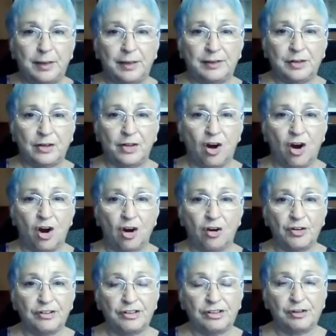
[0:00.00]
It's an
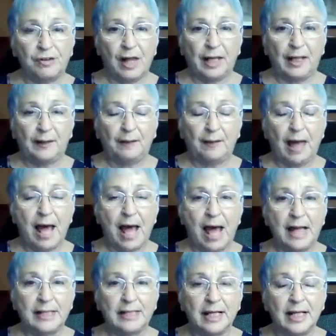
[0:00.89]
arch like
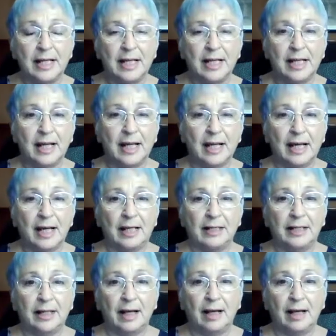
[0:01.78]
that, and